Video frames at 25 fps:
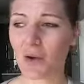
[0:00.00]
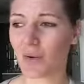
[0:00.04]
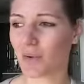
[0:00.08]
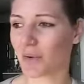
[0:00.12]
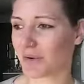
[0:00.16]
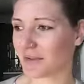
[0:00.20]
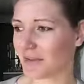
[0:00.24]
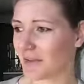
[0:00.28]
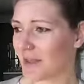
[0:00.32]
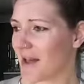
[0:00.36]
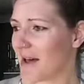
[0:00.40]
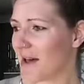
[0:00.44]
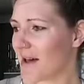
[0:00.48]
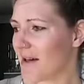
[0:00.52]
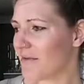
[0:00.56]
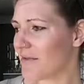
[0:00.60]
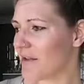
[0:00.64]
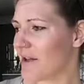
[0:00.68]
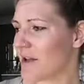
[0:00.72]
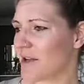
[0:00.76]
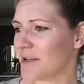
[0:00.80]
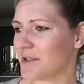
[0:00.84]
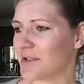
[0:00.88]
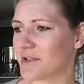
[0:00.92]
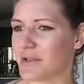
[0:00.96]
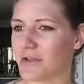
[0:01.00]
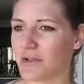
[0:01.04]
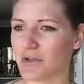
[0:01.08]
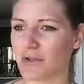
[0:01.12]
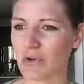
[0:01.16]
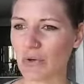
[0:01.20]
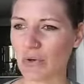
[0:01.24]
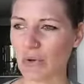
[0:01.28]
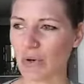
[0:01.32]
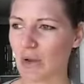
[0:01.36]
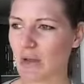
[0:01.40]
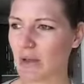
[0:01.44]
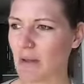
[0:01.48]
or love
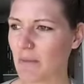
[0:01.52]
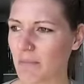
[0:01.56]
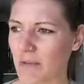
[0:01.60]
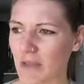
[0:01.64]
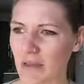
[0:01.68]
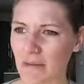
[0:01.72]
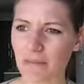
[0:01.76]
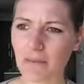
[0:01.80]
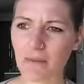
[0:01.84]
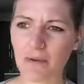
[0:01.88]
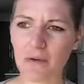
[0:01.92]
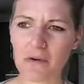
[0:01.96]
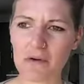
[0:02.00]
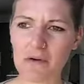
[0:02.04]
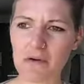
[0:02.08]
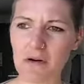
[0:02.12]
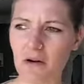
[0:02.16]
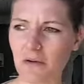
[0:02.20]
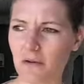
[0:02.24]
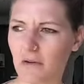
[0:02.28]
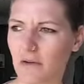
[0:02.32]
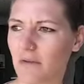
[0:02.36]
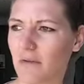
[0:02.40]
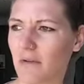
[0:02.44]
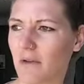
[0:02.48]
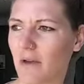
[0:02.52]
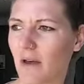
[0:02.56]
to people,